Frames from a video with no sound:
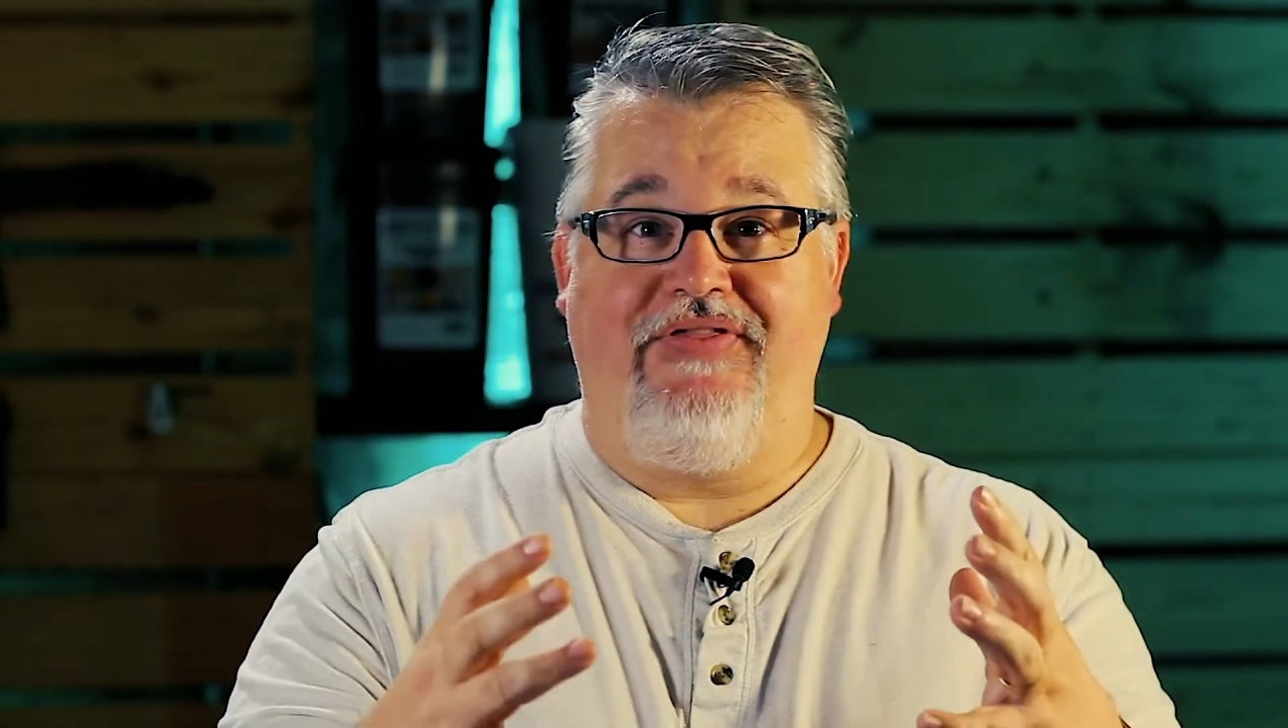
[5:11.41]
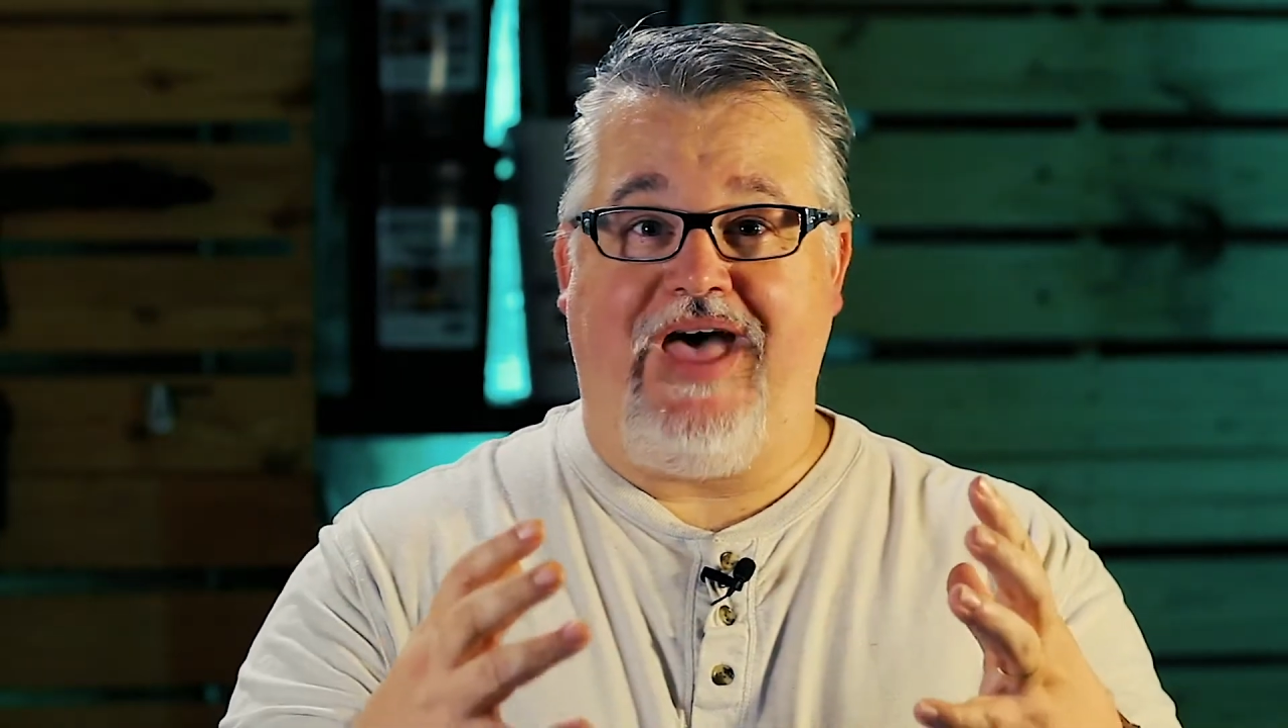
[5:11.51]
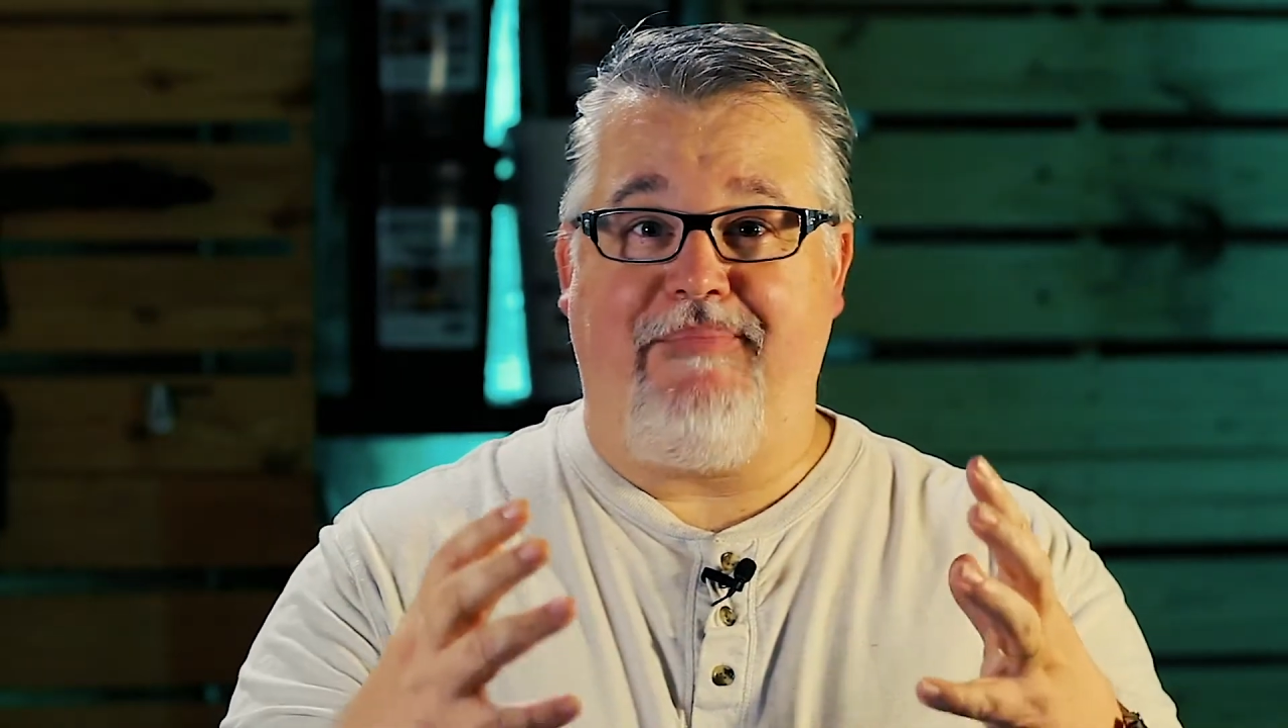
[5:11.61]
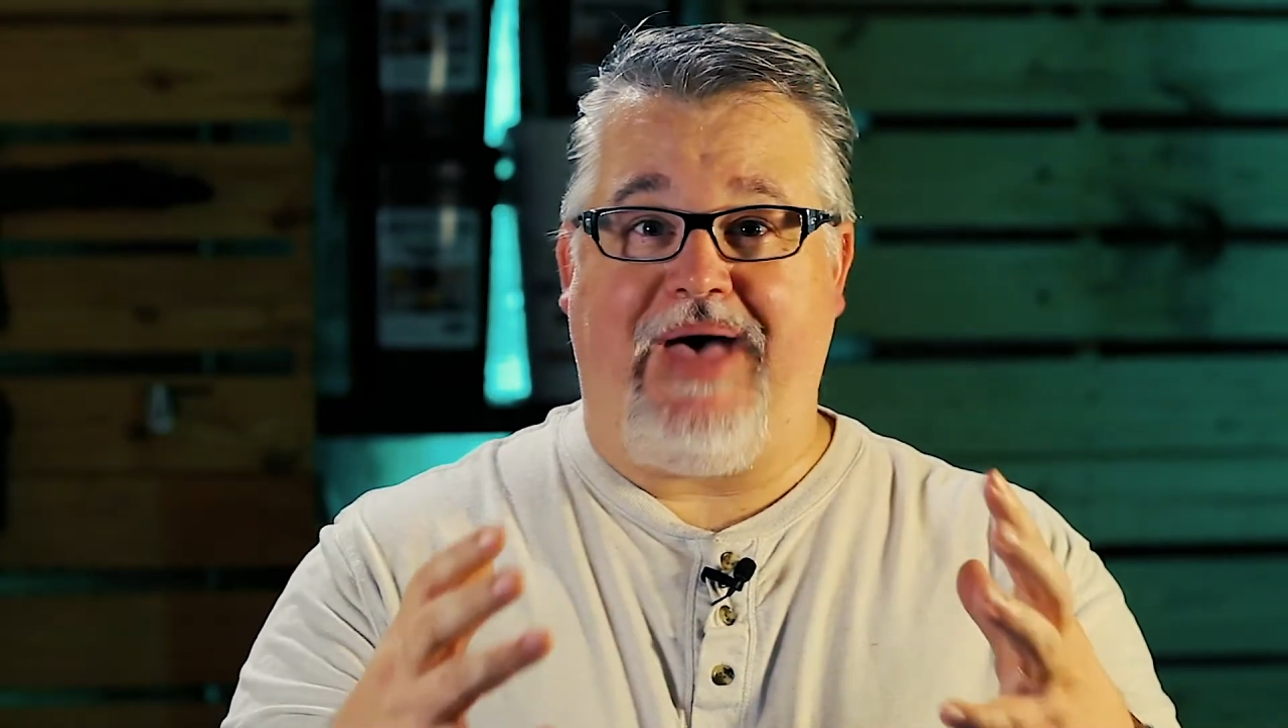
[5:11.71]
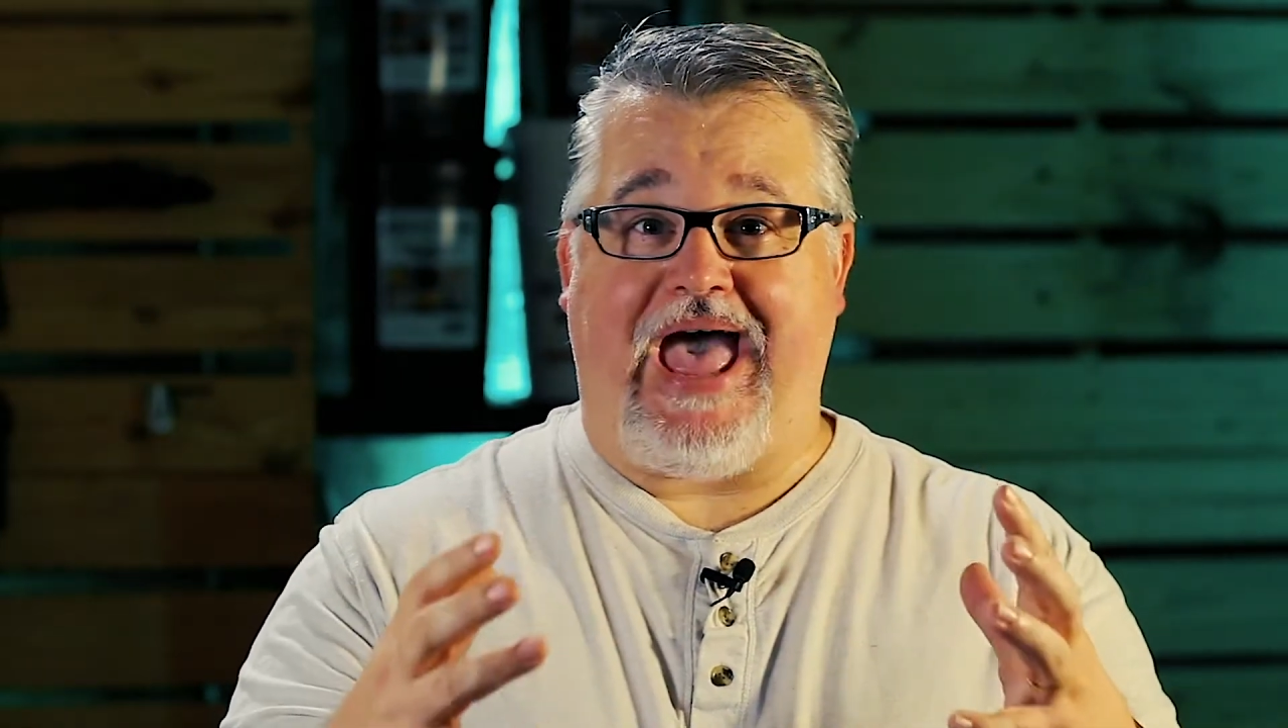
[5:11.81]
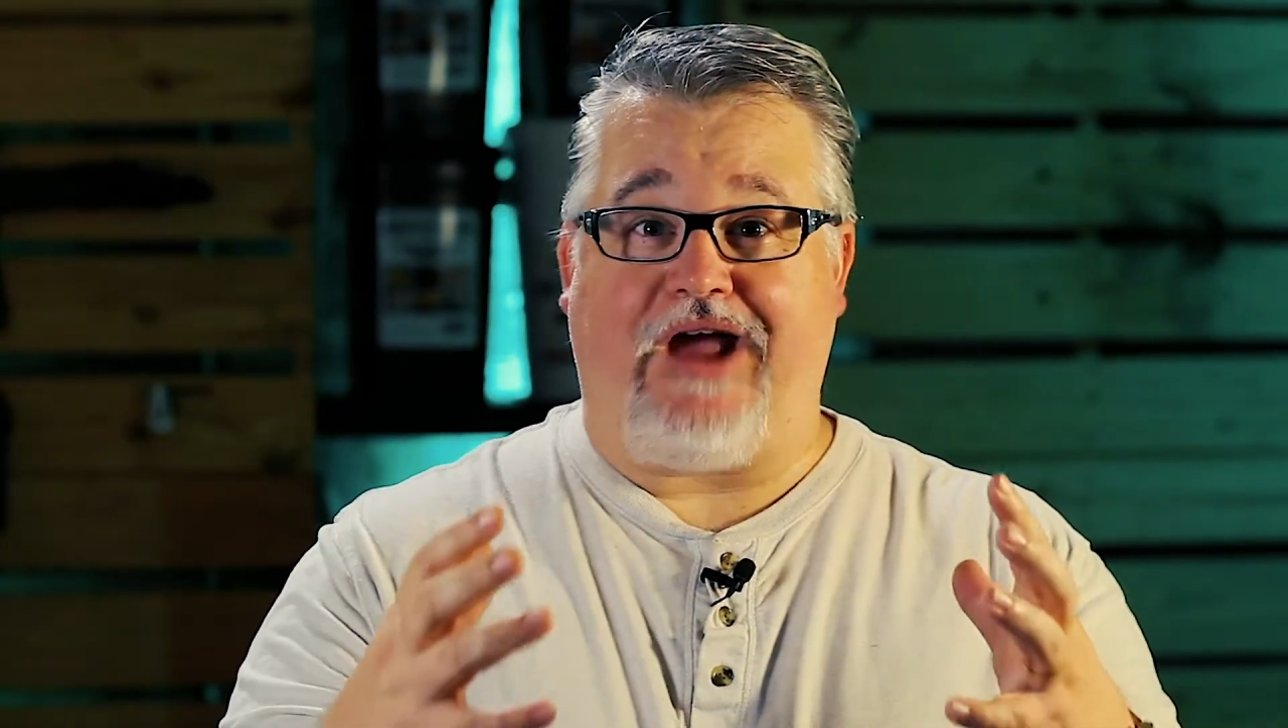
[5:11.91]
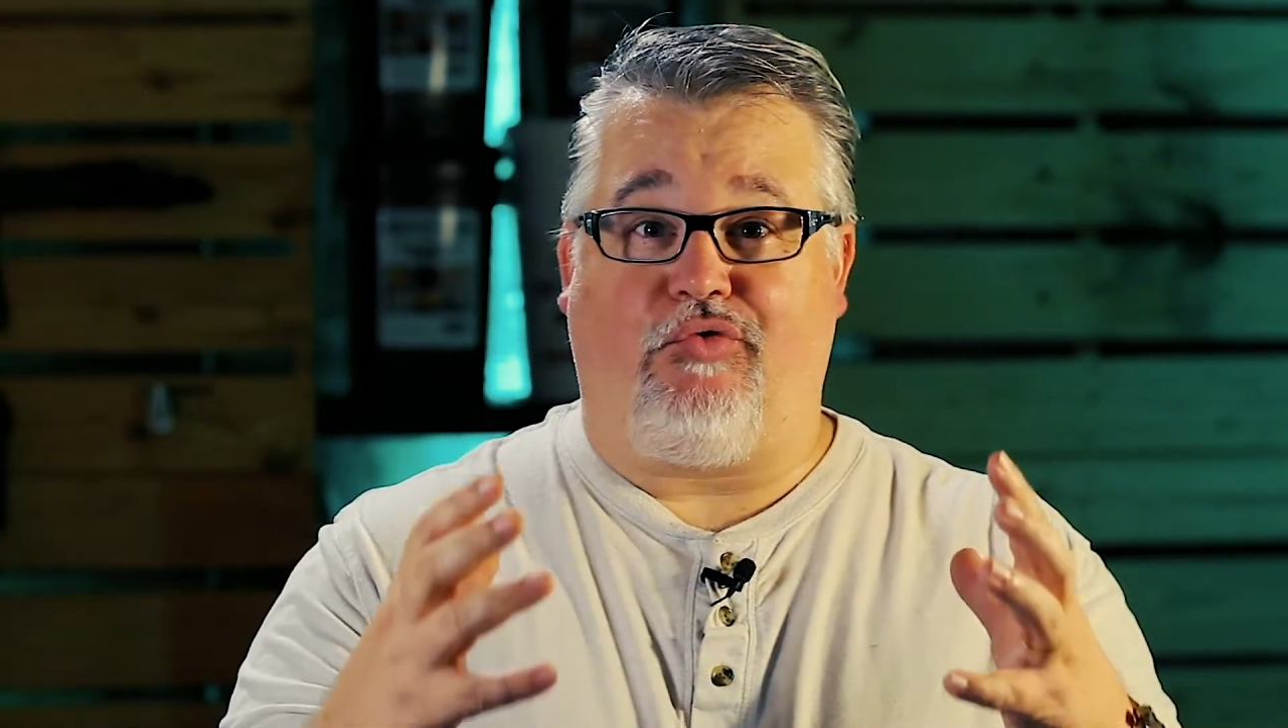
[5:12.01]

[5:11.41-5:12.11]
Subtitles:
that back